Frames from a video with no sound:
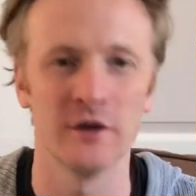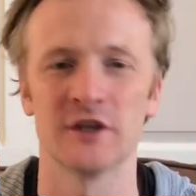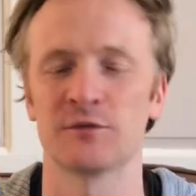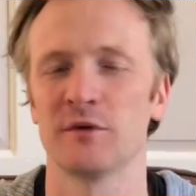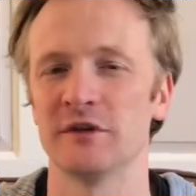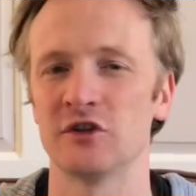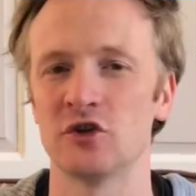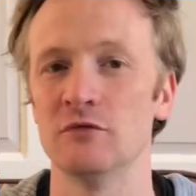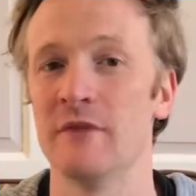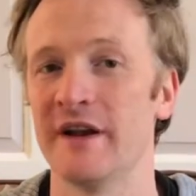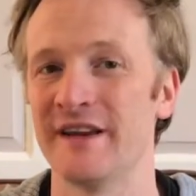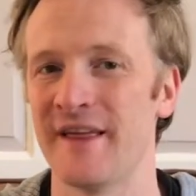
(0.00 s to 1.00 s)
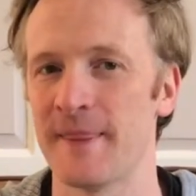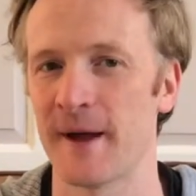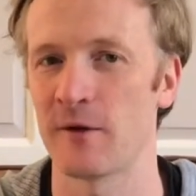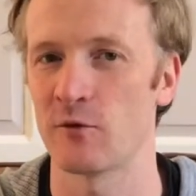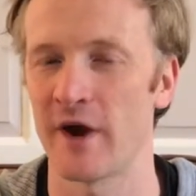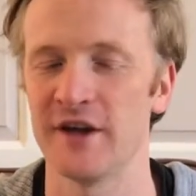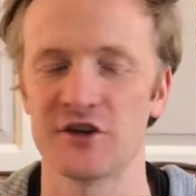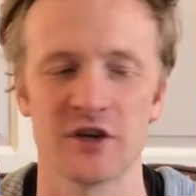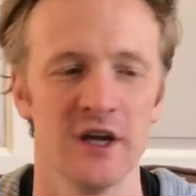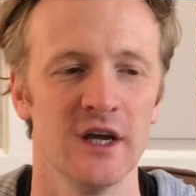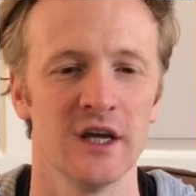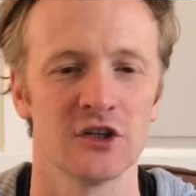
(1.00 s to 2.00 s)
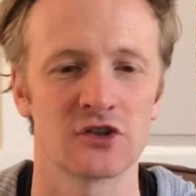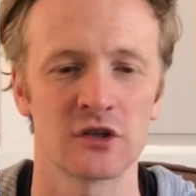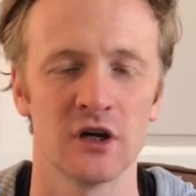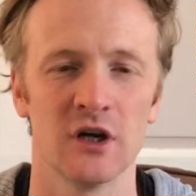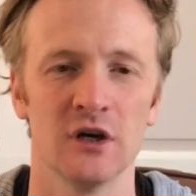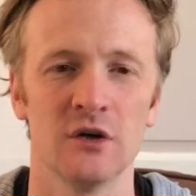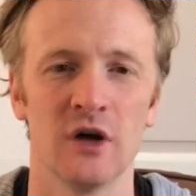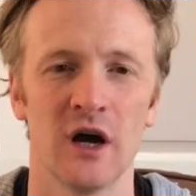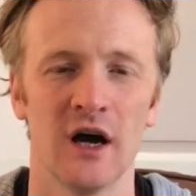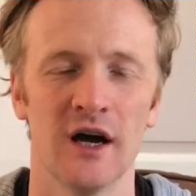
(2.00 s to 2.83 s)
There's probably too many in that race. So